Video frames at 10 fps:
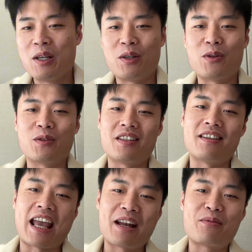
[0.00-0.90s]
the
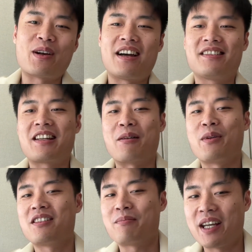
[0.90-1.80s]
enterprise
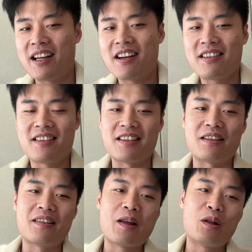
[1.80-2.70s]
compares beta,
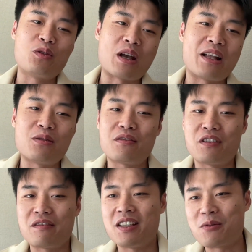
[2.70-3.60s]
the
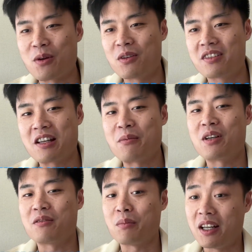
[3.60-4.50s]
215 rows
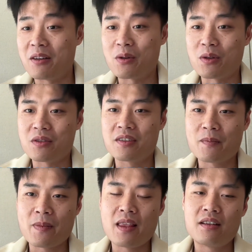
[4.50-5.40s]
compares million rows.
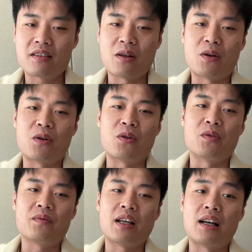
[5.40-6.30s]
So
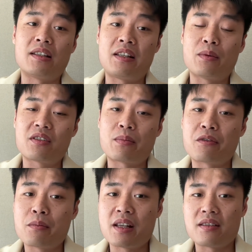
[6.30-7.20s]
Teable's
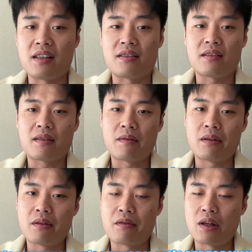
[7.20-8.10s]
performance is
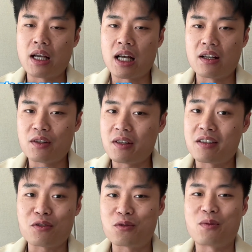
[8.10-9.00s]
it's
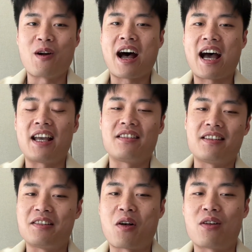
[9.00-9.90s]
super high.
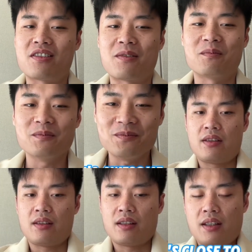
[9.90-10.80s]
It's awesome.
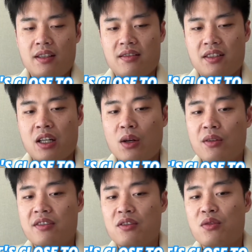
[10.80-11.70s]
It's
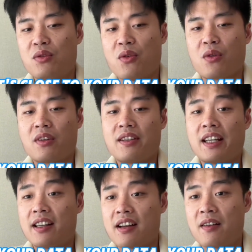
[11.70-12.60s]
close to your
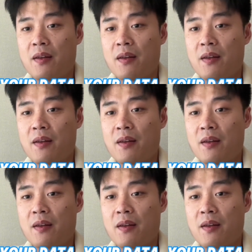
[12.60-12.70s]
data,